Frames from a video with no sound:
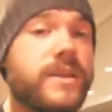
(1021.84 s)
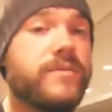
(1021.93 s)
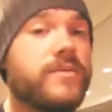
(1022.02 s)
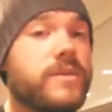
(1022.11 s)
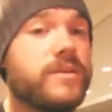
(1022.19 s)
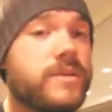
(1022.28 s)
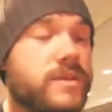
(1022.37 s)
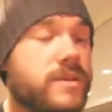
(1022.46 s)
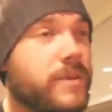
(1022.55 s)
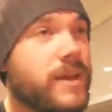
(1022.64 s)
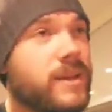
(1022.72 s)

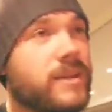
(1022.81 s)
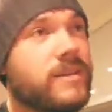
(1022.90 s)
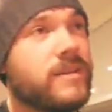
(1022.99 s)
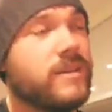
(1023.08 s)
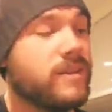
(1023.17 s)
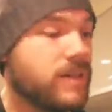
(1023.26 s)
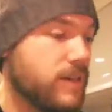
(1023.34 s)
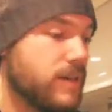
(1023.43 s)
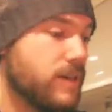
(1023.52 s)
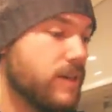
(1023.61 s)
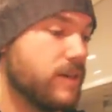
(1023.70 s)
difference, I mean,
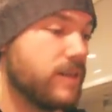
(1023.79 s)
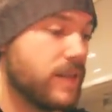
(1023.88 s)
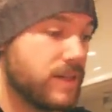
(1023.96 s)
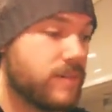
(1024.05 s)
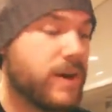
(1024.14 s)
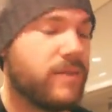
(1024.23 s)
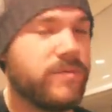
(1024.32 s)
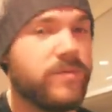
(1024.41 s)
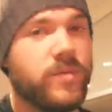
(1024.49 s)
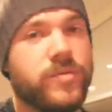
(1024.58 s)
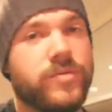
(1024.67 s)
that's about
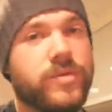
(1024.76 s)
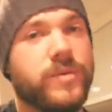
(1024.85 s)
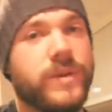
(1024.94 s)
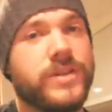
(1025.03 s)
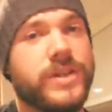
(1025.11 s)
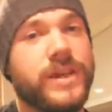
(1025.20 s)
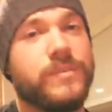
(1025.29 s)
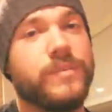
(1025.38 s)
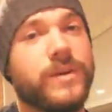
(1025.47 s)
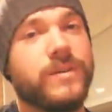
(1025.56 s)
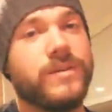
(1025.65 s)
400 quid
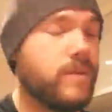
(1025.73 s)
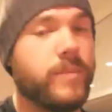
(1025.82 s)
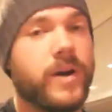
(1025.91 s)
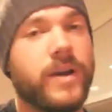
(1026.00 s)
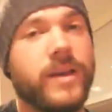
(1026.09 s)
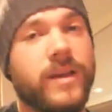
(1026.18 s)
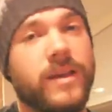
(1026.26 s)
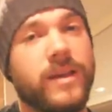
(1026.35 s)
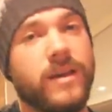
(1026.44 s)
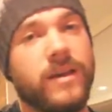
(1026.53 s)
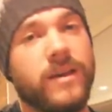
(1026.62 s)
cheaper than buying
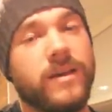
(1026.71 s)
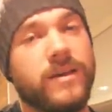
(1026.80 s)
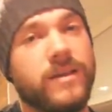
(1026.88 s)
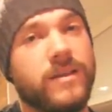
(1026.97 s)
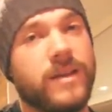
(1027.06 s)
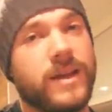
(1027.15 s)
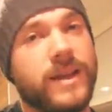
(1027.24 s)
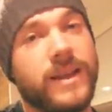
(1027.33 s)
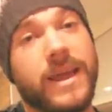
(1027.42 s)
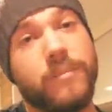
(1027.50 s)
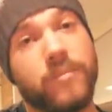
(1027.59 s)
a
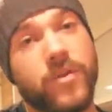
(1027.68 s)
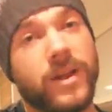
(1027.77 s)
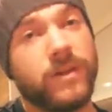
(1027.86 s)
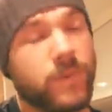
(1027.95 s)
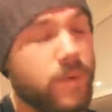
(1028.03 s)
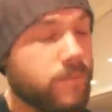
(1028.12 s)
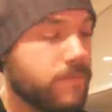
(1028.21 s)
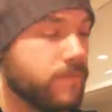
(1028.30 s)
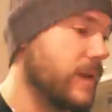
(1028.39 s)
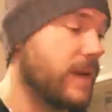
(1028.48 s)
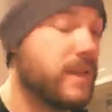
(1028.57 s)
name brand one.
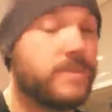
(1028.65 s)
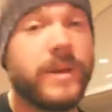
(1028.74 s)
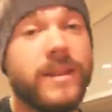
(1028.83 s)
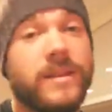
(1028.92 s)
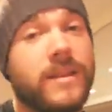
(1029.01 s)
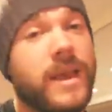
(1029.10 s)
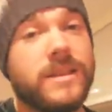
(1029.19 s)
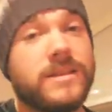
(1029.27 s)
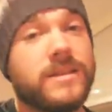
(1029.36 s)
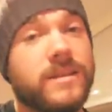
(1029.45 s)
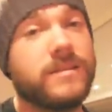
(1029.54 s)
And it's been
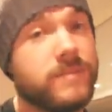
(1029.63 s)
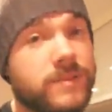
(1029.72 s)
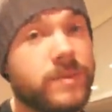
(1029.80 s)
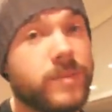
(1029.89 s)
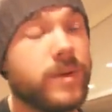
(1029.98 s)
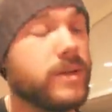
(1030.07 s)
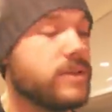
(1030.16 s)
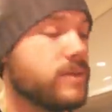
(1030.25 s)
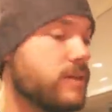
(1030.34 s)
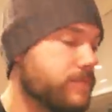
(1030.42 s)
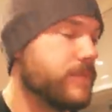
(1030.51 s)
excellent, to be
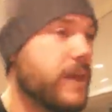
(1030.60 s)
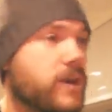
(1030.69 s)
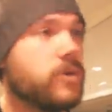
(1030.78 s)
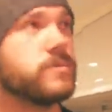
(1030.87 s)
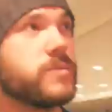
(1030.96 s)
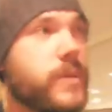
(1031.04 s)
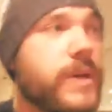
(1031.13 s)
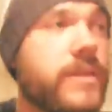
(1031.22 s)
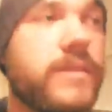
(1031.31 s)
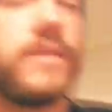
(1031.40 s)
honest. It comes with,